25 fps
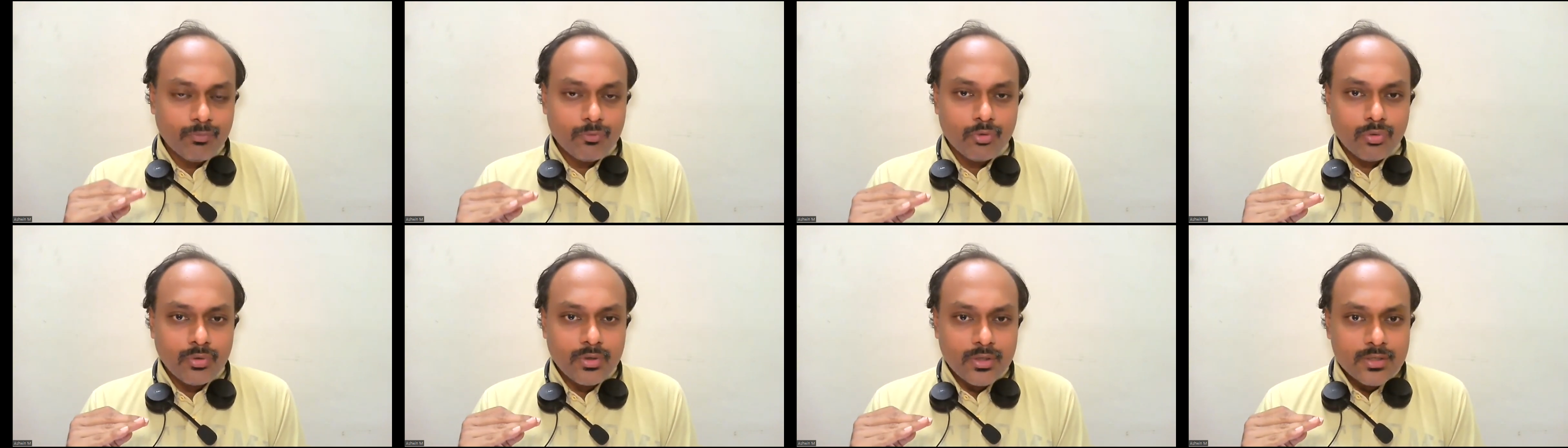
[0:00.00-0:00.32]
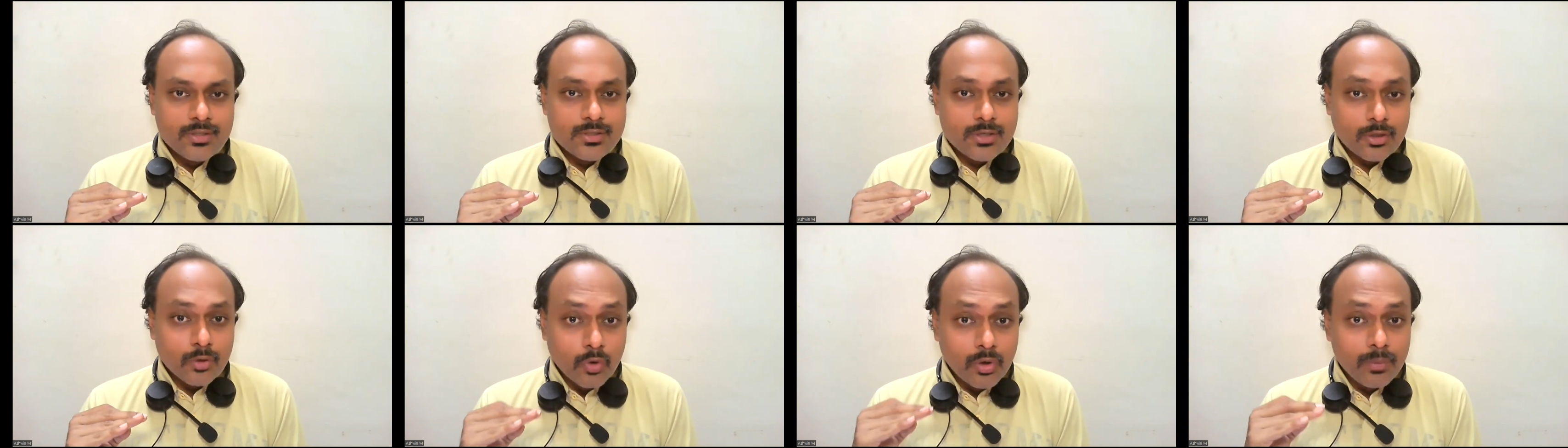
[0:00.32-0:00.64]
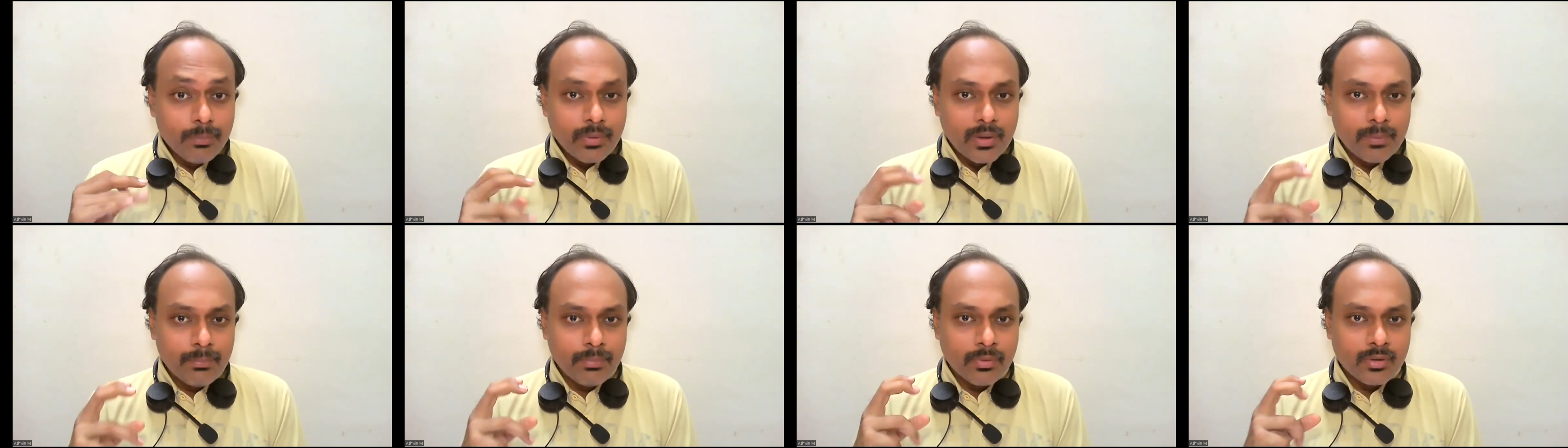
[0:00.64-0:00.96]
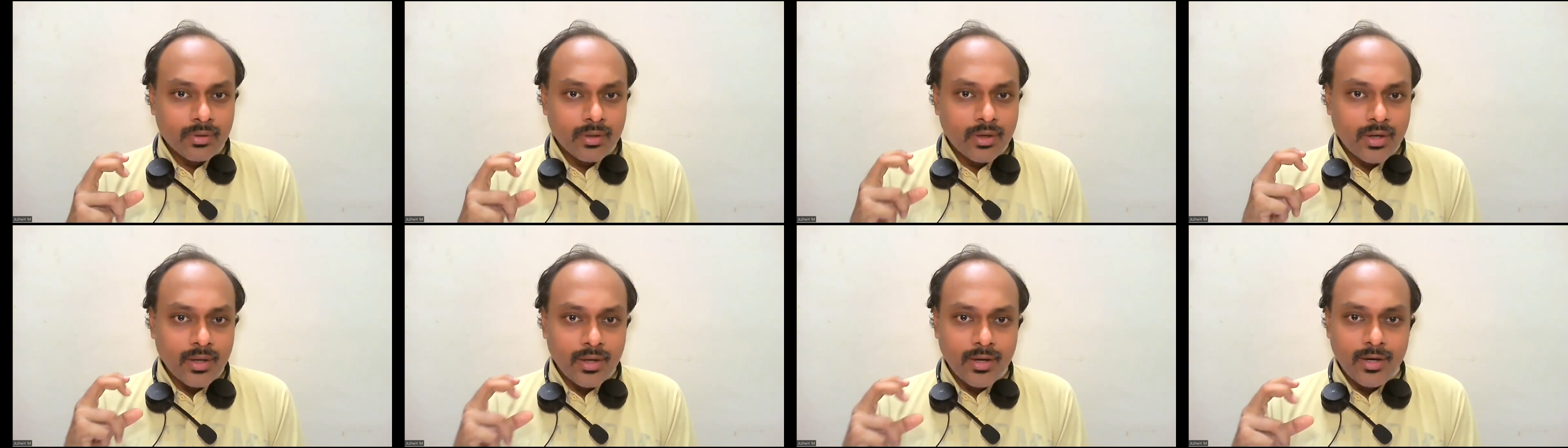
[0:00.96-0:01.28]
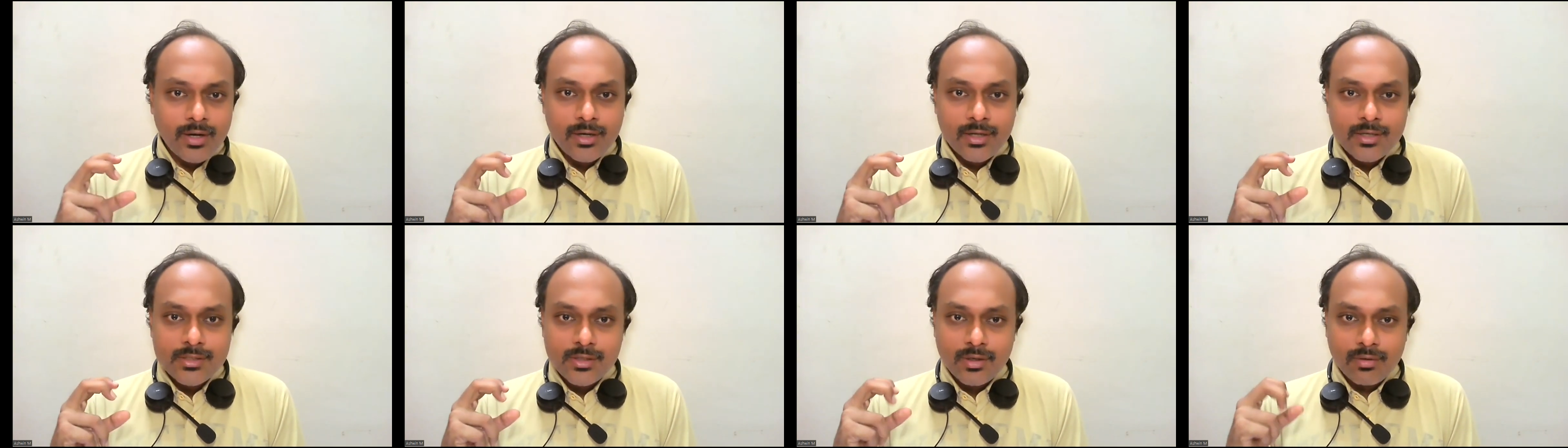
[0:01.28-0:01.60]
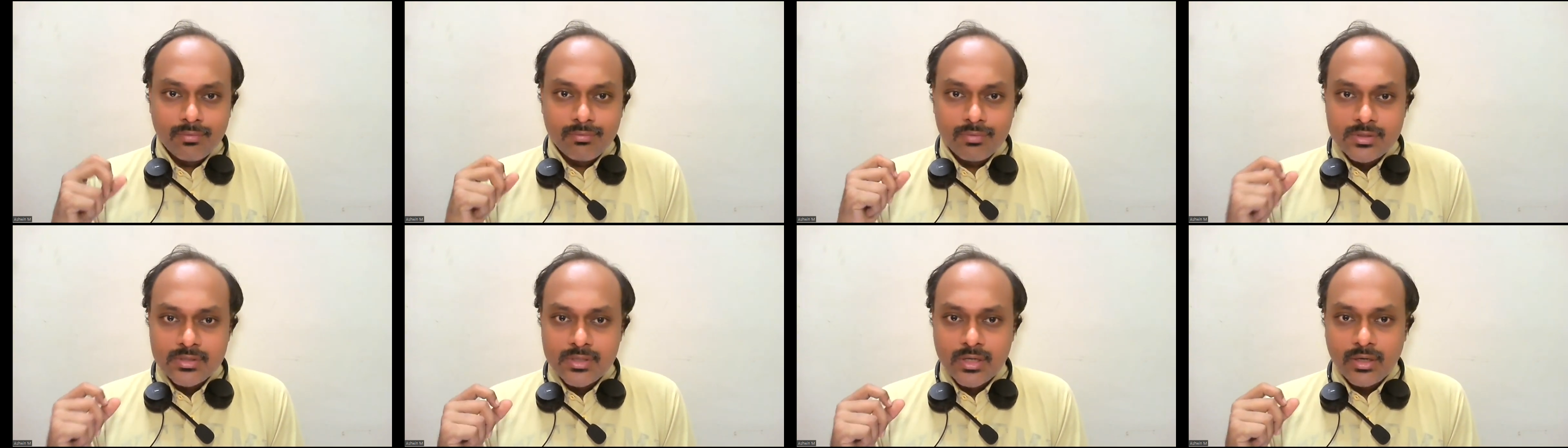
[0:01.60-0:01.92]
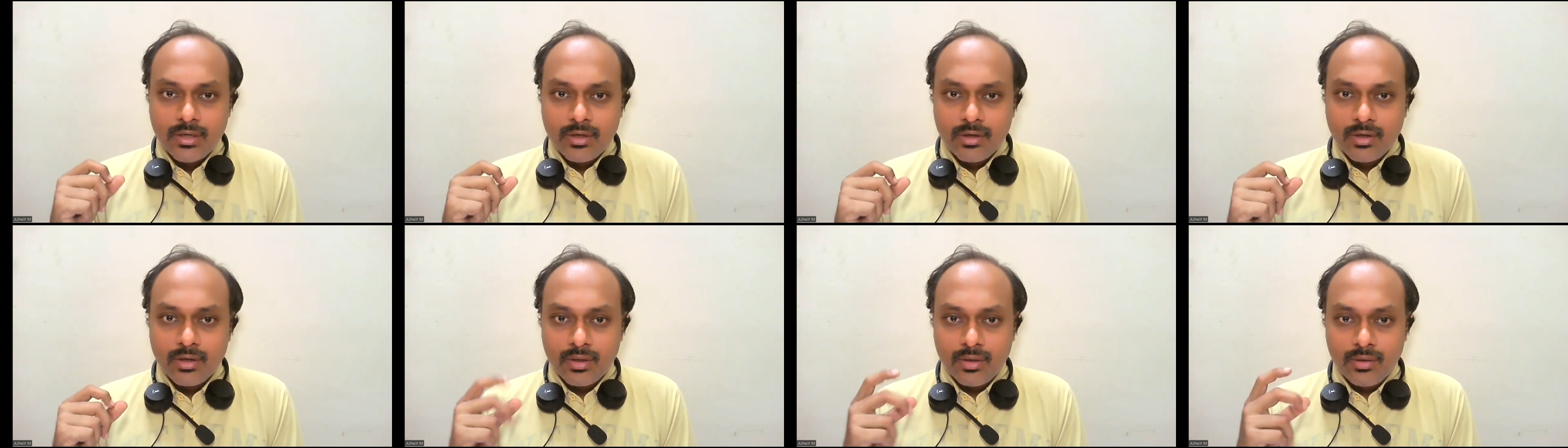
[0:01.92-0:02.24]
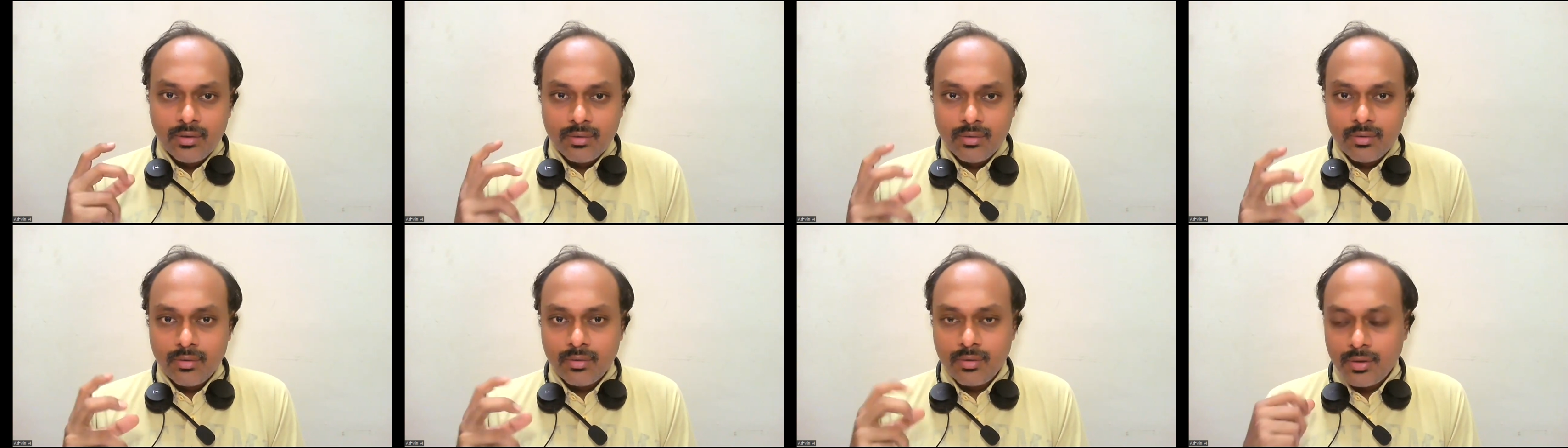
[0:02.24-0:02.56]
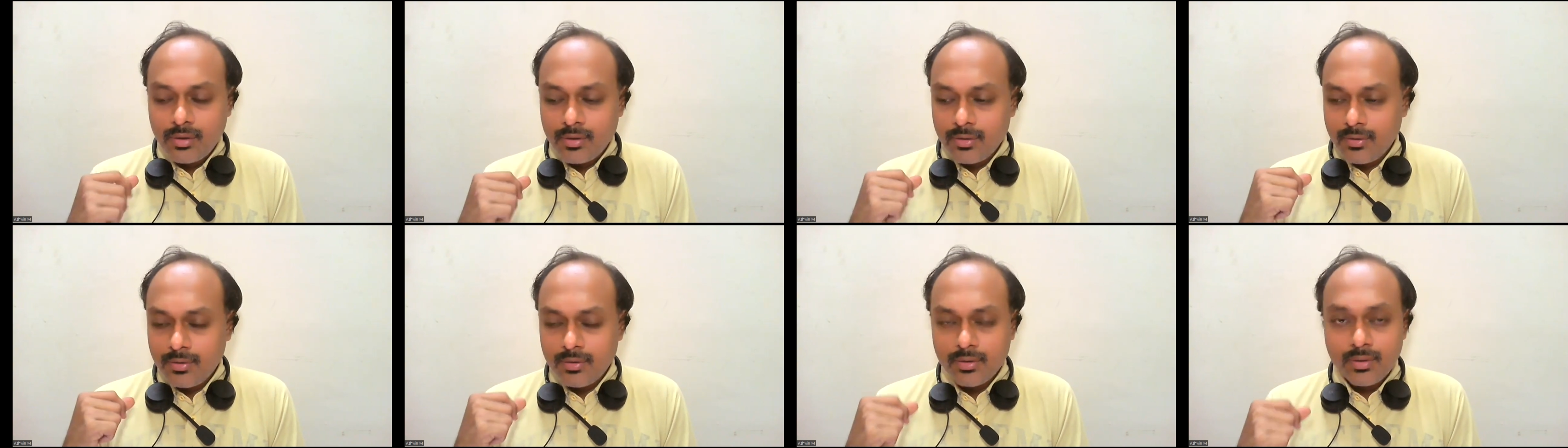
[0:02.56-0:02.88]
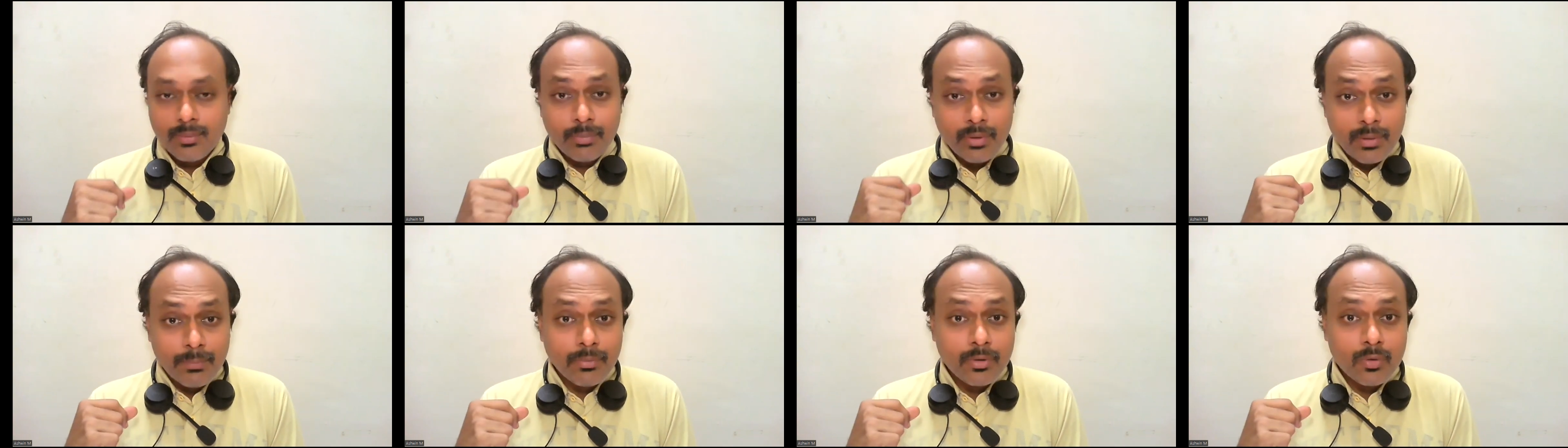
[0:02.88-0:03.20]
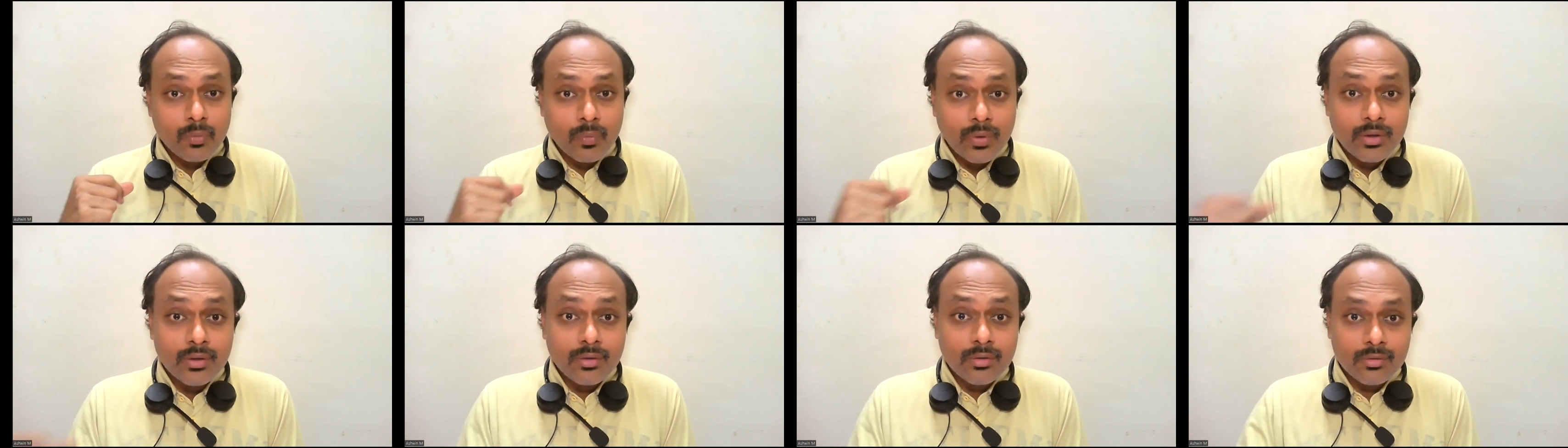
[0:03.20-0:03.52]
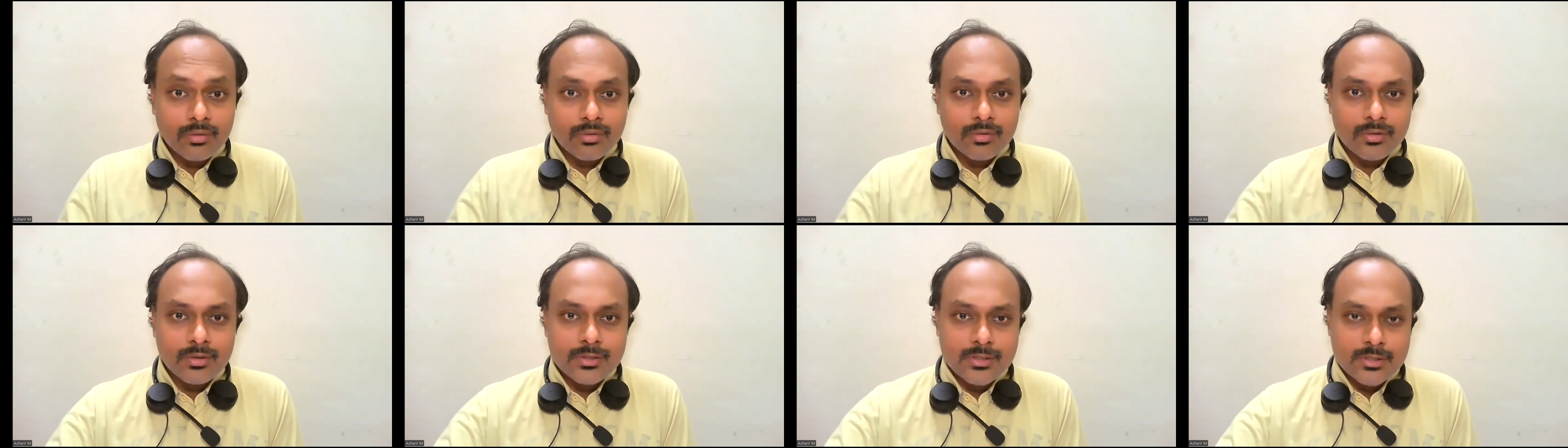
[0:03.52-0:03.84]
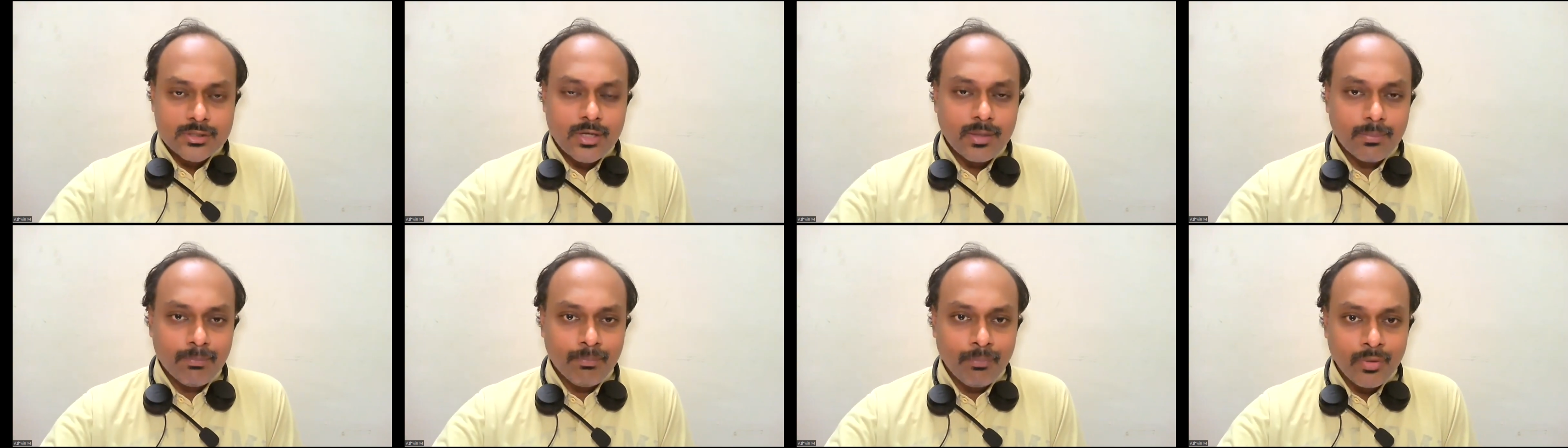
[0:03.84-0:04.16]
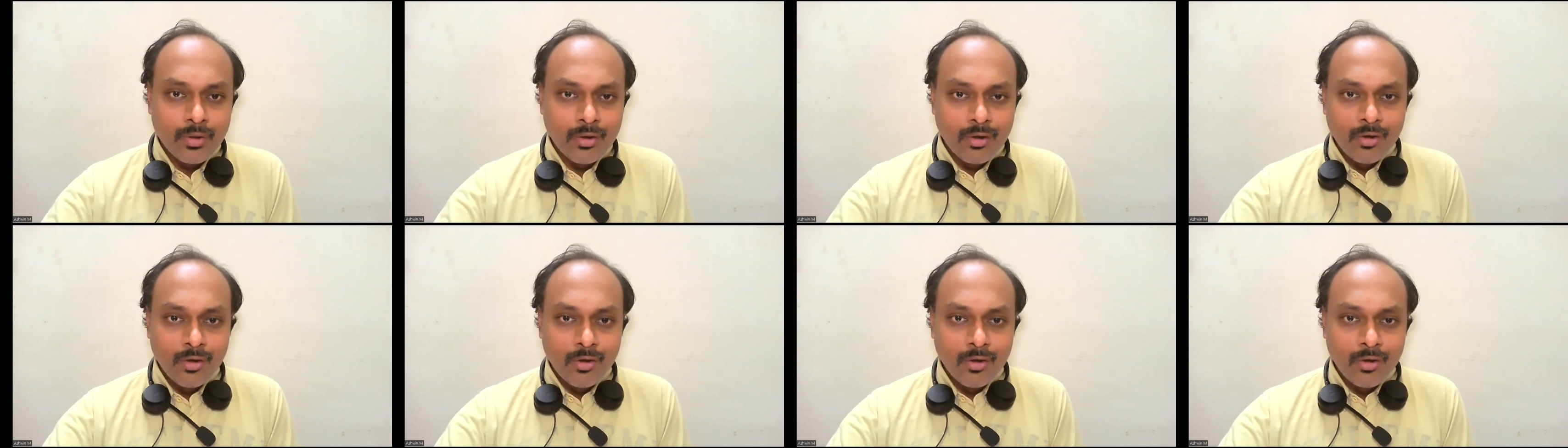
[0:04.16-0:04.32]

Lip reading: So it's a good paper that IITs have designed in the paper 1 this time.